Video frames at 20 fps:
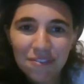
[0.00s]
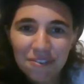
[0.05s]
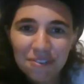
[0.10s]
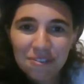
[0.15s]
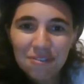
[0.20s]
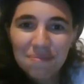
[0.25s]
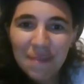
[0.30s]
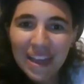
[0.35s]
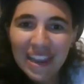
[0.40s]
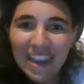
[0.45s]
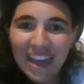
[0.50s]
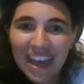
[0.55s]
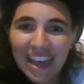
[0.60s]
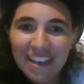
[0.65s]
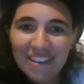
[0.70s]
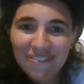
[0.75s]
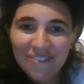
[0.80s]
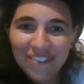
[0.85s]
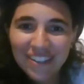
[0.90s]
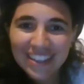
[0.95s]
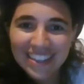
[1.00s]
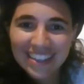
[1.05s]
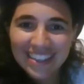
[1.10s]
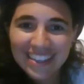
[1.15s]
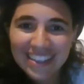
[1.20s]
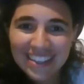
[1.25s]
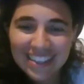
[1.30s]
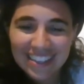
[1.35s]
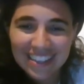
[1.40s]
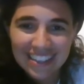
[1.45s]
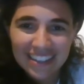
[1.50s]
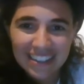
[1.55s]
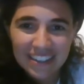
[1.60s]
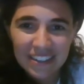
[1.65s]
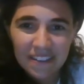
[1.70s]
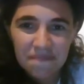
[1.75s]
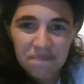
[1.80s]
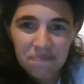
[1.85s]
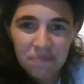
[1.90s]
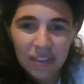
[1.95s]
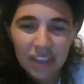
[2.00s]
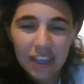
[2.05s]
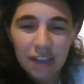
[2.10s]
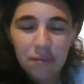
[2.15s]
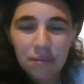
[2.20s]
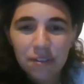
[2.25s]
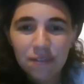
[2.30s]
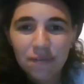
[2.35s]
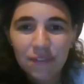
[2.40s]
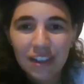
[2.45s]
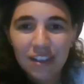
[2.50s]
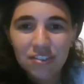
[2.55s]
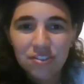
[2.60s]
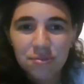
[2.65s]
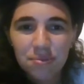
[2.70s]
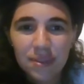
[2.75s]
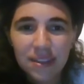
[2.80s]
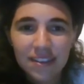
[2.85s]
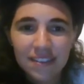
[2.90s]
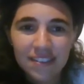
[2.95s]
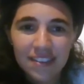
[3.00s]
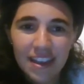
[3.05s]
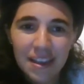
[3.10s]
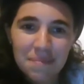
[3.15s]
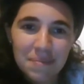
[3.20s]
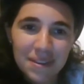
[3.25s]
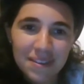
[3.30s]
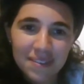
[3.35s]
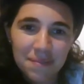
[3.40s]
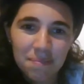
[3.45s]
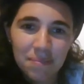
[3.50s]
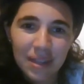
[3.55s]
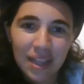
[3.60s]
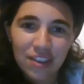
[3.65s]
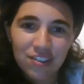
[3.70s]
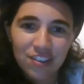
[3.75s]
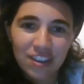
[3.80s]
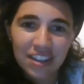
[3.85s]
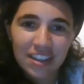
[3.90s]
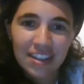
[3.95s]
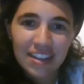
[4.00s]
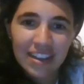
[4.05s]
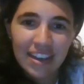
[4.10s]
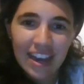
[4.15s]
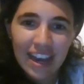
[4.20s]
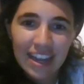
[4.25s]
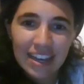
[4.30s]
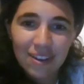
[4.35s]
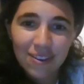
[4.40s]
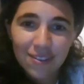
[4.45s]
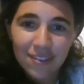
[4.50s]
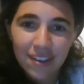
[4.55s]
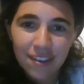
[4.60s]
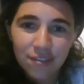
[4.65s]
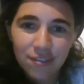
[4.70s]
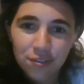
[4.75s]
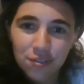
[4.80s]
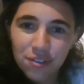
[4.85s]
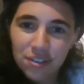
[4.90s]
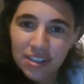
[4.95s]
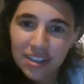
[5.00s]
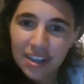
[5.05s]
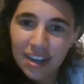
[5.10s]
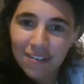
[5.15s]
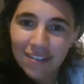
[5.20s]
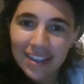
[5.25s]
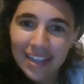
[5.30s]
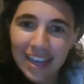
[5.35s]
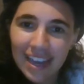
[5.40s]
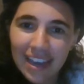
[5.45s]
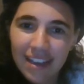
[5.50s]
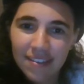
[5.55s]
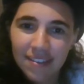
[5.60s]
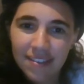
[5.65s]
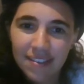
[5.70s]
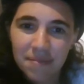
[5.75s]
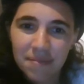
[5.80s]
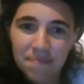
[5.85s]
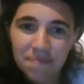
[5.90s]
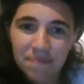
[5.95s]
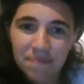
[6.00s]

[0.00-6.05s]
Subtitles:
all my life. He was flushed with excitement and pleasure, and looked extraordinarily handsome.